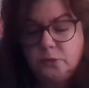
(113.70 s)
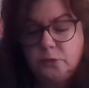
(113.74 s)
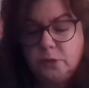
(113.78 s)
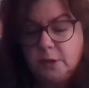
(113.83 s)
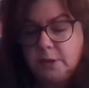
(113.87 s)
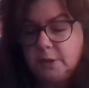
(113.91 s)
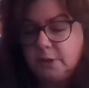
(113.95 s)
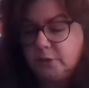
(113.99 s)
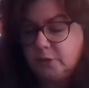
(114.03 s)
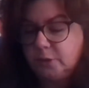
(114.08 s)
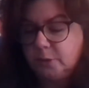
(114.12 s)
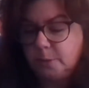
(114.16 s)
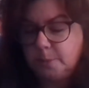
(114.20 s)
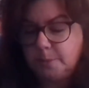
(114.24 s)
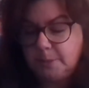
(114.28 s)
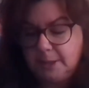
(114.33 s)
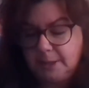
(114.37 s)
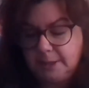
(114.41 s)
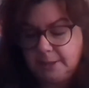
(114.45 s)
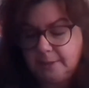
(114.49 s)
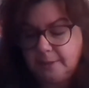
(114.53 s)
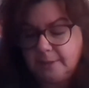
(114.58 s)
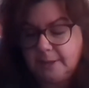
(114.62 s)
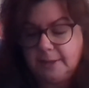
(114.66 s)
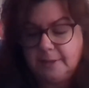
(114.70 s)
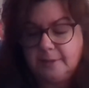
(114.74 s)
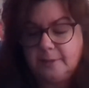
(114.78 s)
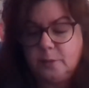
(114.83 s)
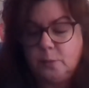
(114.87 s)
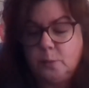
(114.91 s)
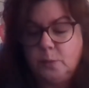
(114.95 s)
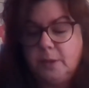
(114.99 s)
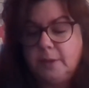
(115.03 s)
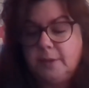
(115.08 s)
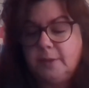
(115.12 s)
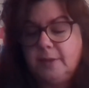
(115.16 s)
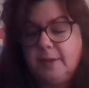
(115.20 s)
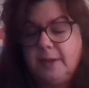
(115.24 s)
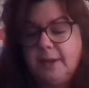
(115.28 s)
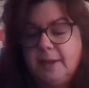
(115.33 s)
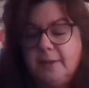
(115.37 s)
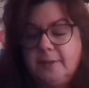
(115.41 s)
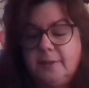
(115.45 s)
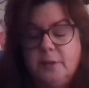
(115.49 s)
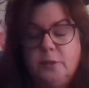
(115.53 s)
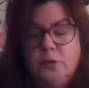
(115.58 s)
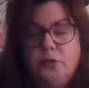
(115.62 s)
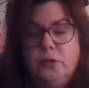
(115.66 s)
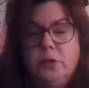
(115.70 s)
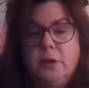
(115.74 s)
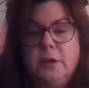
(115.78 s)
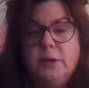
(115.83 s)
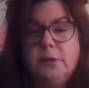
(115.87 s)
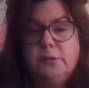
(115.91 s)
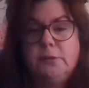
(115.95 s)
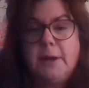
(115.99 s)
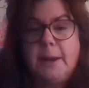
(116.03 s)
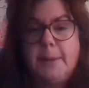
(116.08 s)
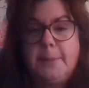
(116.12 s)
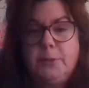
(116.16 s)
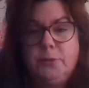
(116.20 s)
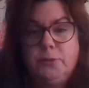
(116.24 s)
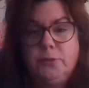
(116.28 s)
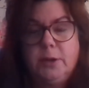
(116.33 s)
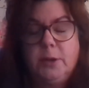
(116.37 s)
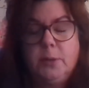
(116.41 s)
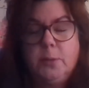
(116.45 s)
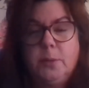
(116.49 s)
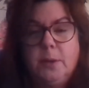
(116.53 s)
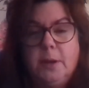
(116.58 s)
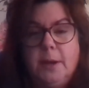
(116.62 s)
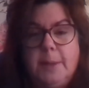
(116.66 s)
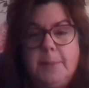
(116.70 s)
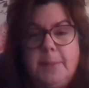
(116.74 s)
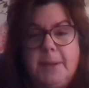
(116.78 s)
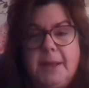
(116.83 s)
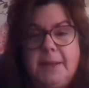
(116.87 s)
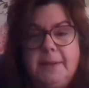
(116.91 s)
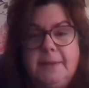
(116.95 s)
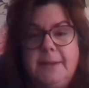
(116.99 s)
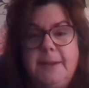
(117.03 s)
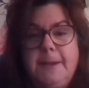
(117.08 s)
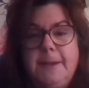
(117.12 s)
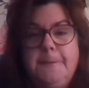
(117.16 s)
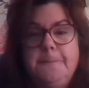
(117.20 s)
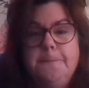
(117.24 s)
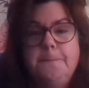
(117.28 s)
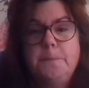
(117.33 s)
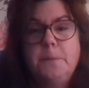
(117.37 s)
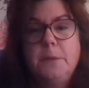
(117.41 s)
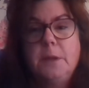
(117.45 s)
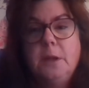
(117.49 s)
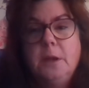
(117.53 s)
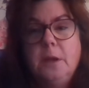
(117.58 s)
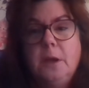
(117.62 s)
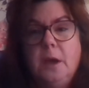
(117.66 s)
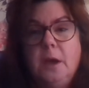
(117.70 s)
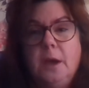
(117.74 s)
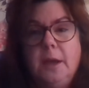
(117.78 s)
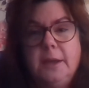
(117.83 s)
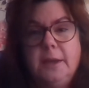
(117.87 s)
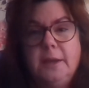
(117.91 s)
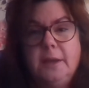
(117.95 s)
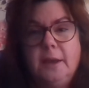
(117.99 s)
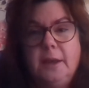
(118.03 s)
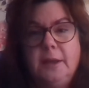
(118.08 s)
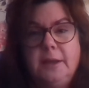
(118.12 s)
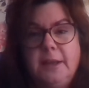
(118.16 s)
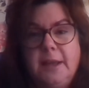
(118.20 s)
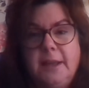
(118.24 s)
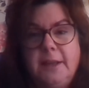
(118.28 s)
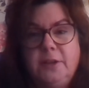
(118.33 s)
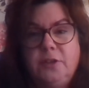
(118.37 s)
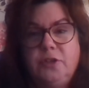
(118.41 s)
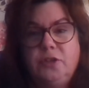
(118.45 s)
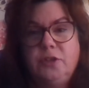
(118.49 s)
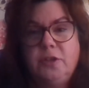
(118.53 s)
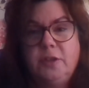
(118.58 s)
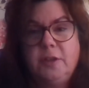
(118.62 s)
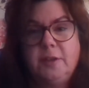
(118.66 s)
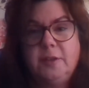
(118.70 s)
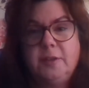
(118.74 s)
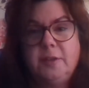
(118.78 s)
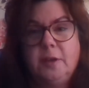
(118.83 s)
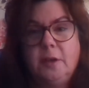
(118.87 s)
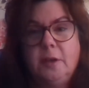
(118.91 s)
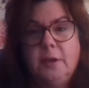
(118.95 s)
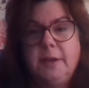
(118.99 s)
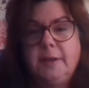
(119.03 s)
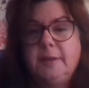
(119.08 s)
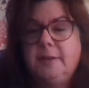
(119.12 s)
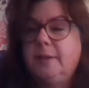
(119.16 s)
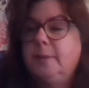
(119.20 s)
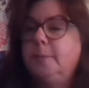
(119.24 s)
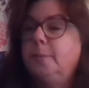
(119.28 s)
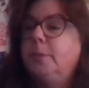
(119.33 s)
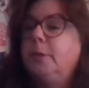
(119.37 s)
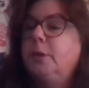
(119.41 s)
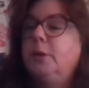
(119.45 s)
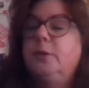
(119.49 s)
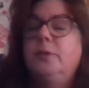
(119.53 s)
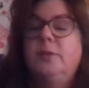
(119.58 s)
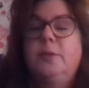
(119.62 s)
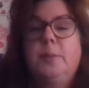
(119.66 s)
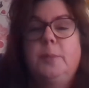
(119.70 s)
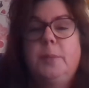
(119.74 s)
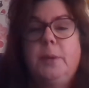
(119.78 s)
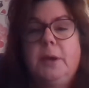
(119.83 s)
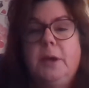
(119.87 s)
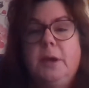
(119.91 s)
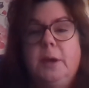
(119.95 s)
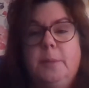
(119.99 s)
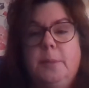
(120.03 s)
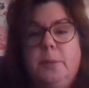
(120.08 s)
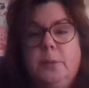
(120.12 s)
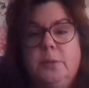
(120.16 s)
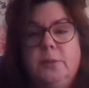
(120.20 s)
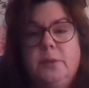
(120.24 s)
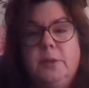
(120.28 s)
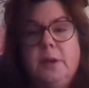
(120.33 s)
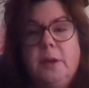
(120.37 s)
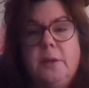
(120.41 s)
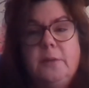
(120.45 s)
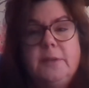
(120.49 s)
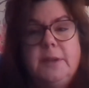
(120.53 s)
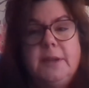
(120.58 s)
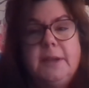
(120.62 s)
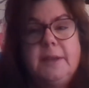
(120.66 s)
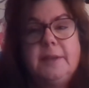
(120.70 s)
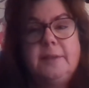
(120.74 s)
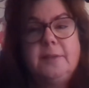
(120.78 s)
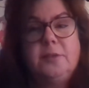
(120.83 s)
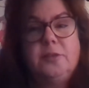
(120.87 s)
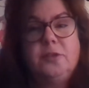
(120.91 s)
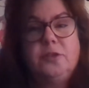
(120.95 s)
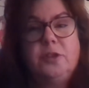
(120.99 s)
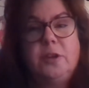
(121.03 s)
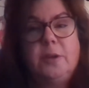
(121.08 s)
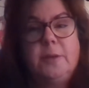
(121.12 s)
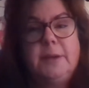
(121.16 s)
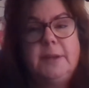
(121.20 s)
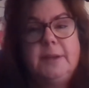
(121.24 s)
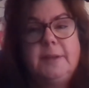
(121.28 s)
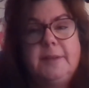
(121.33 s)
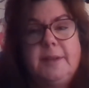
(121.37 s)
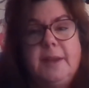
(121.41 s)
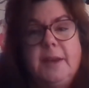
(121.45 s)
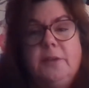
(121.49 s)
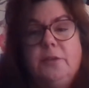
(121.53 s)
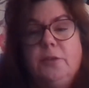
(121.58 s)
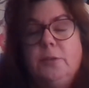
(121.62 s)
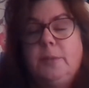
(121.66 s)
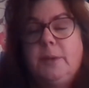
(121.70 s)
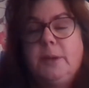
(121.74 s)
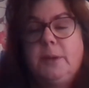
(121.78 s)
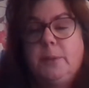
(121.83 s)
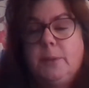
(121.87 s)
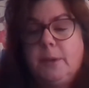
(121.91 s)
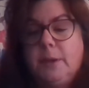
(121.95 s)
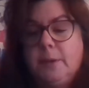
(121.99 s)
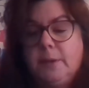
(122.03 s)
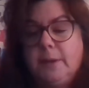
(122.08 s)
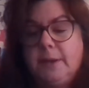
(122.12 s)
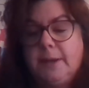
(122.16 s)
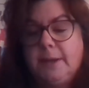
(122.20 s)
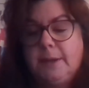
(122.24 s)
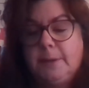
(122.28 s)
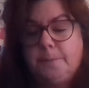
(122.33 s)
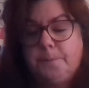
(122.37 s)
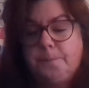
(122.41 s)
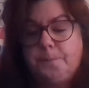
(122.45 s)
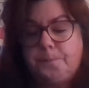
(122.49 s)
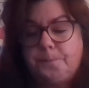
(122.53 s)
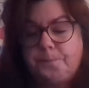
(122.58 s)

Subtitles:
trying to do a million things at once here, so trying to grab a drink while I'm at it. I edged the sides in blues and purples. I don't think it's showing terribly well here,